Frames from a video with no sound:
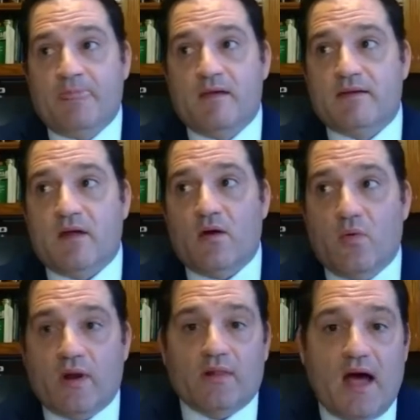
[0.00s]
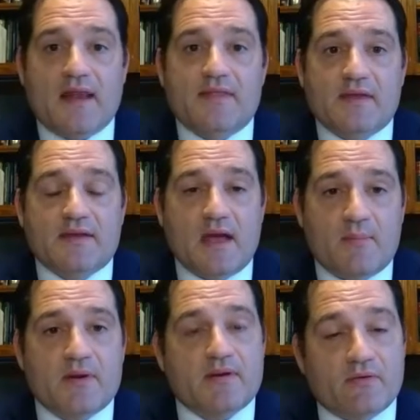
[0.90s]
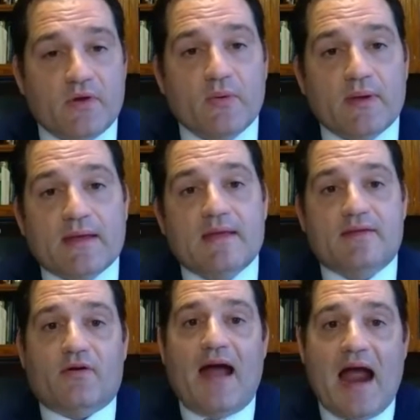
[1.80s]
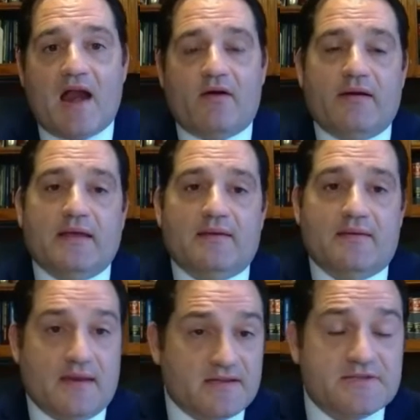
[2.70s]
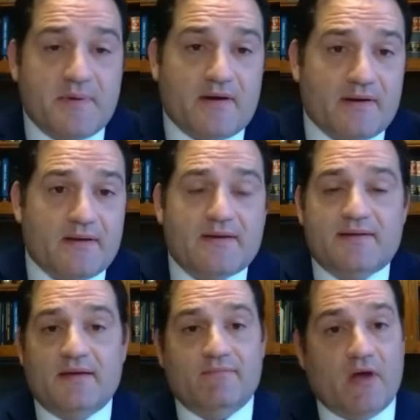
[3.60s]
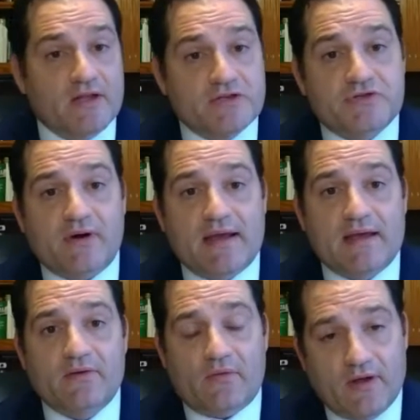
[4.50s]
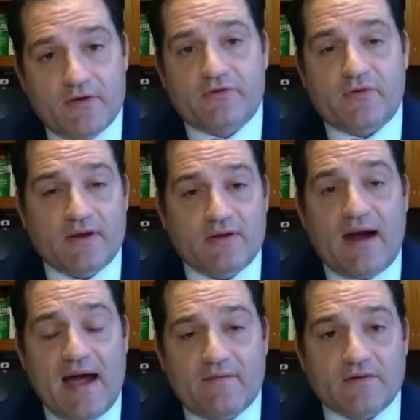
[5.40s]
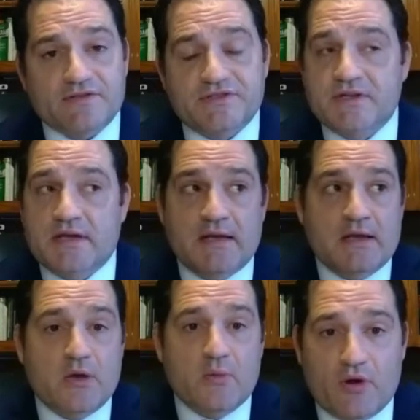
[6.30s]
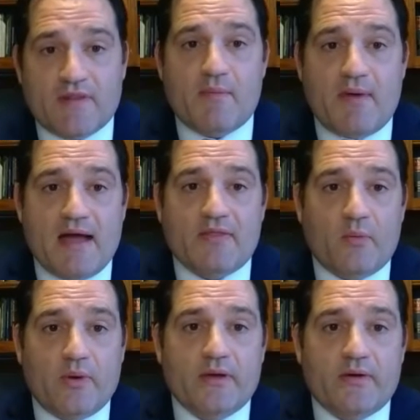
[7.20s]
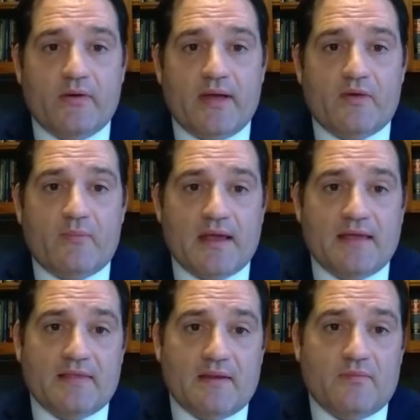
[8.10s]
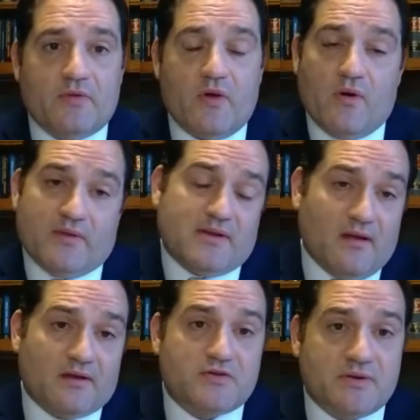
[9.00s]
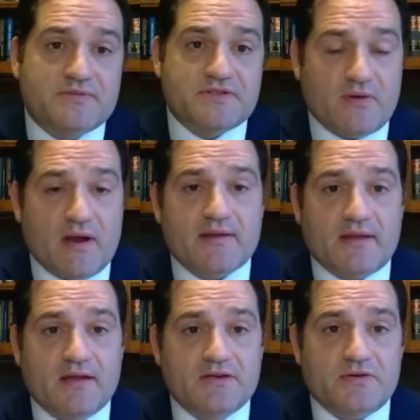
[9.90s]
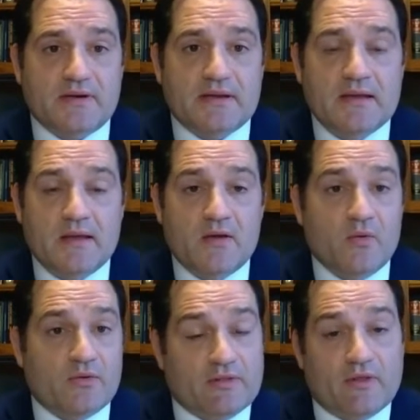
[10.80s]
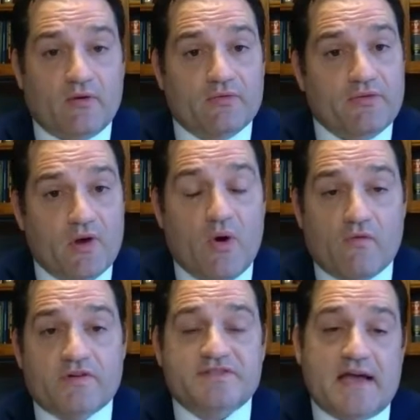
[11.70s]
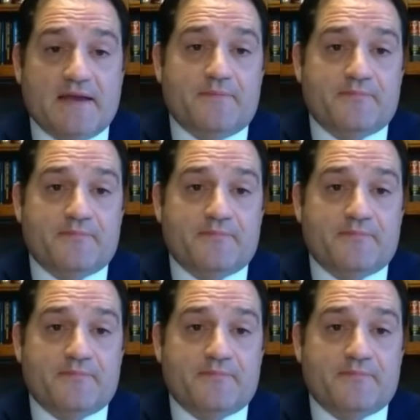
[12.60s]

So what a lot of these companies are doing is they're hiring inexperienced, untrained or undertrained drivers, putting them behind the wheel, and they're making them go on these long trips across the country with little to no oversight.